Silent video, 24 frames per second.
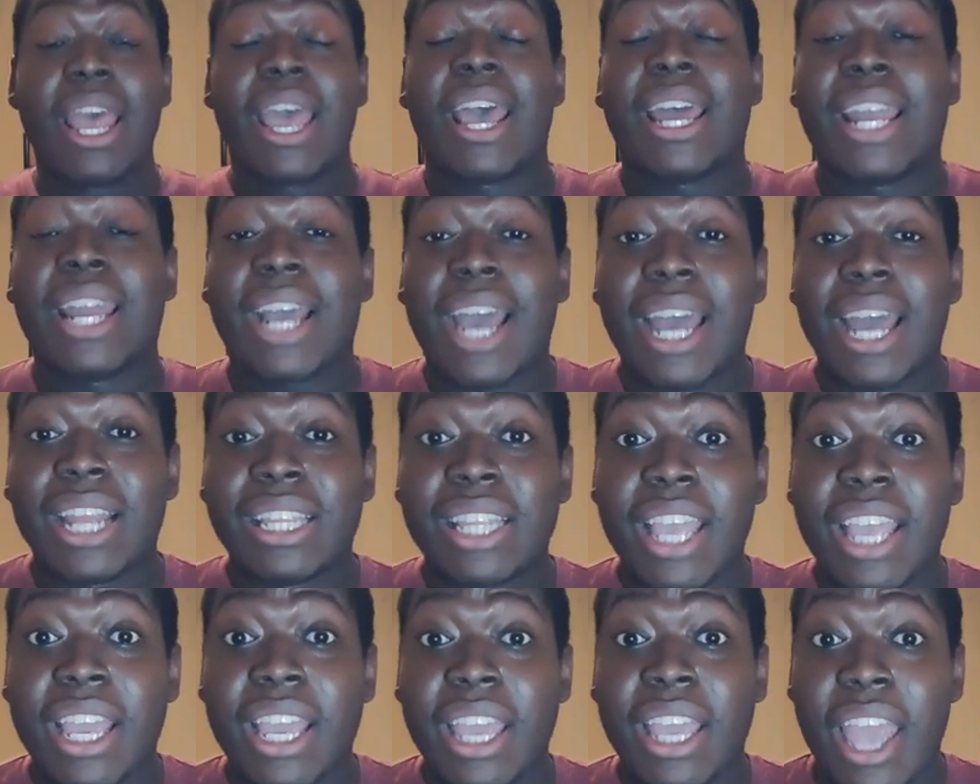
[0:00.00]
And I got to
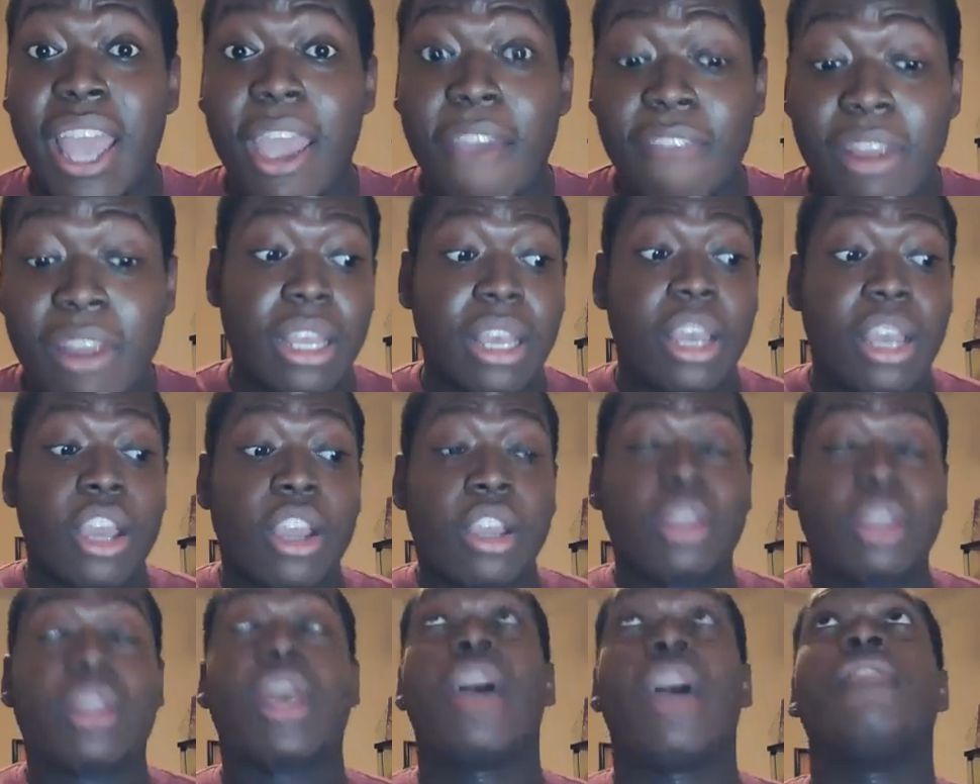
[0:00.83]
thank
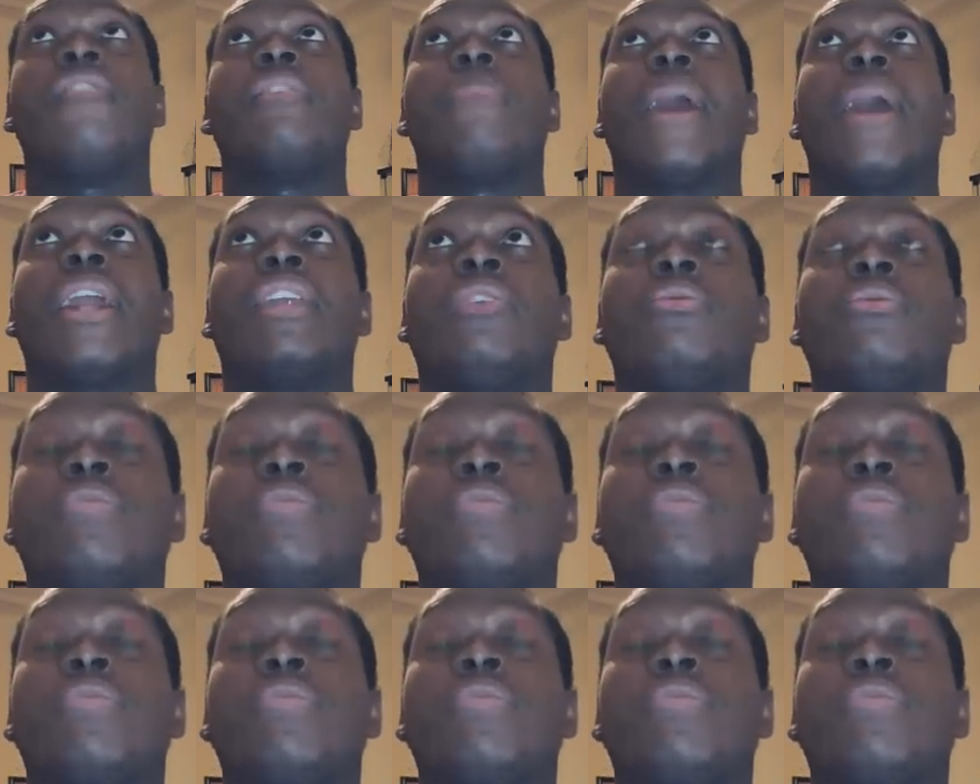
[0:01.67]
everybody who